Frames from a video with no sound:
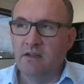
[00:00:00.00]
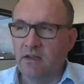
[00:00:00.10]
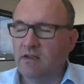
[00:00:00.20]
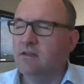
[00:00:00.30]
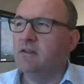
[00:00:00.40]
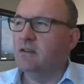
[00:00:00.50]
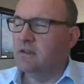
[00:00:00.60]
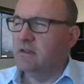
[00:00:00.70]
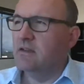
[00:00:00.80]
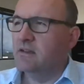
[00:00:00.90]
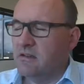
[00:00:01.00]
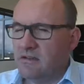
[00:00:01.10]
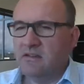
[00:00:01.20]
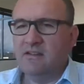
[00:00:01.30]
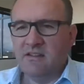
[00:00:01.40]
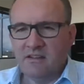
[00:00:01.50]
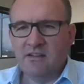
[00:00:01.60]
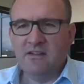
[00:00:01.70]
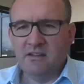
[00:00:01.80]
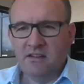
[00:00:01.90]
So that's
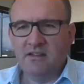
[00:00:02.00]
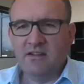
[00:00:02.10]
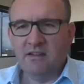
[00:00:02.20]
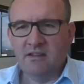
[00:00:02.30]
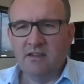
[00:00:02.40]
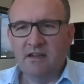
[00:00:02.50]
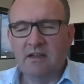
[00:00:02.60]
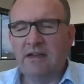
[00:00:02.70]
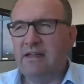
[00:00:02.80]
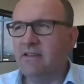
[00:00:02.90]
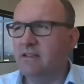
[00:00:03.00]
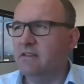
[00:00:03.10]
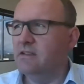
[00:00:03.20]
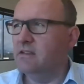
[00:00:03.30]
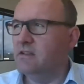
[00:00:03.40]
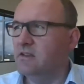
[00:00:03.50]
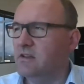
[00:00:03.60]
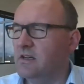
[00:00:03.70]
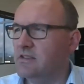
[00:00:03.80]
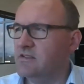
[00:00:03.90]
imperative, right? Yeah, and then
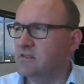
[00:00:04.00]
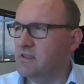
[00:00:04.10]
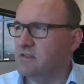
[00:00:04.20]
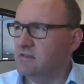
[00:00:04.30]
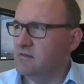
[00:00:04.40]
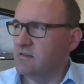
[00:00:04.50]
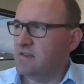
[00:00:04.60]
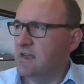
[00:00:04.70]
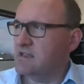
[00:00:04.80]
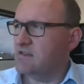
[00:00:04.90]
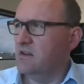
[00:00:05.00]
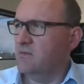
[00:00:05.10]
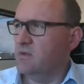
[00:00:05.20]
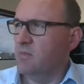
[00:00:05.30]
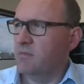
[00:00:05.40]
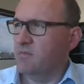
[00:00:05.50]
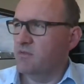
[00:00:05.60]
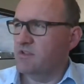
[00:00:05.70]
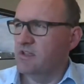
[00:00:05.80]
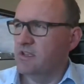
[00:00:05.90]
as you said, the SaaS software might be
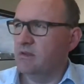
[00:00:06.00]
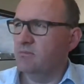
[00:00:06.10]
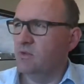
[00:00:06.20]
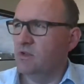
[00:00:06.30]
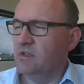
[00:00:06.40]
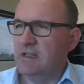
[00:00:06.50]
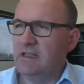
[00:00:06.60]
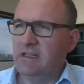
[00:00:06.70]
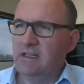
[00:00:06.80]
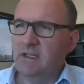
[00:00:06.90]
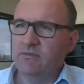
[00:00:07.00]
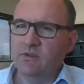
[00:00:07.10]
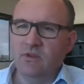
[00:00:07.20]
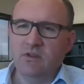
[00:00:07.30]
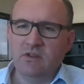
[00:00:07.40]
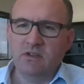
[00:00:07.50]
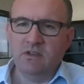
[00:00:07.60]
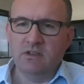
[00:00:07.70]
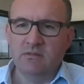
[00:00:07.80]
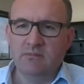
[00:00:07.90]
resilient, but if they're
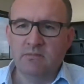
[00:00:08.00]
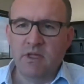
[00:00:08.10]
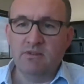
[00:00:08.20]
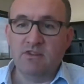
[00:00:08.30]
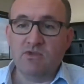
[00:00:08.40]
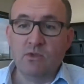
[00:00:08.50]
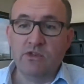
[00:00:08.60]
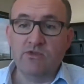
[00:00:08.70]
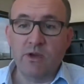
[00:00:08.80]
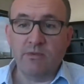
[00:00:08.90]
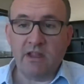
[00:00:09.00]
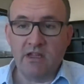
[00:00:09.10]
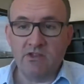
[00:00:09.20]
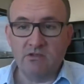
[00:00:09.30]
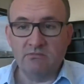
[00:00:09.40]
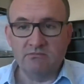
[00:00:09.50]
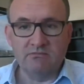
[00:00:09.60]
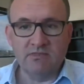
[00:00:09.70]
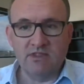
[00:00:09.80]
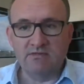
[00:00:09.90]
maybe storage replication,
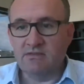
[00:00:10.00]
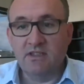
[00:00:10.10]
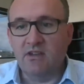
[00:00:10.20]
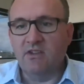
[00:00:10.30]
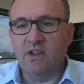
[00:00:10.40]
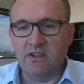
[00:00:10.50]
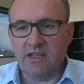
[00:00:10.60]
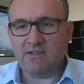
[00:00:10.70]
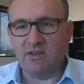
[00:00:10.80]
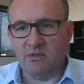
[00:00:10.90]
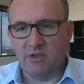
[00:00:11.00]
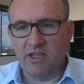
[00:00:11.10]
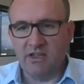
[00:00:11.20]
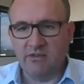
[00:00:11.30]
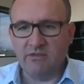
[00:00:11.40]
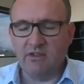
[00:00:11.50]
they don't know how that's going to behave